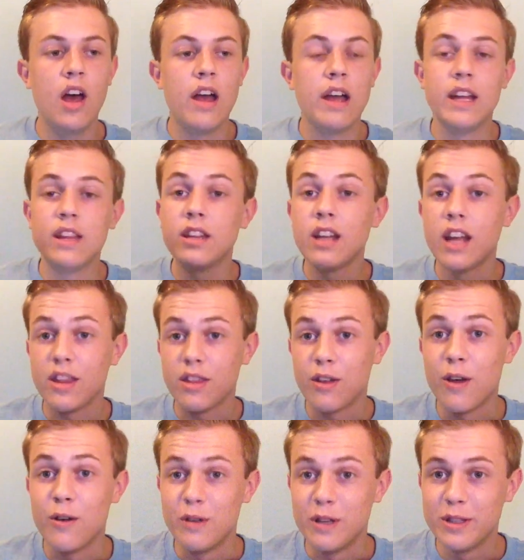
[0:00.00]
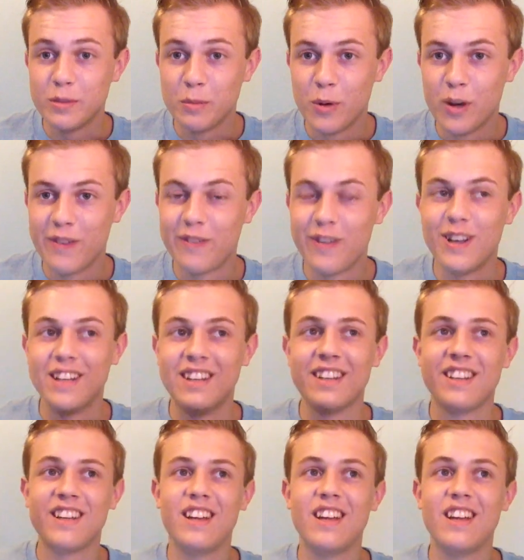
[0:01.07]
Ethan Hethcote, his boyfriend,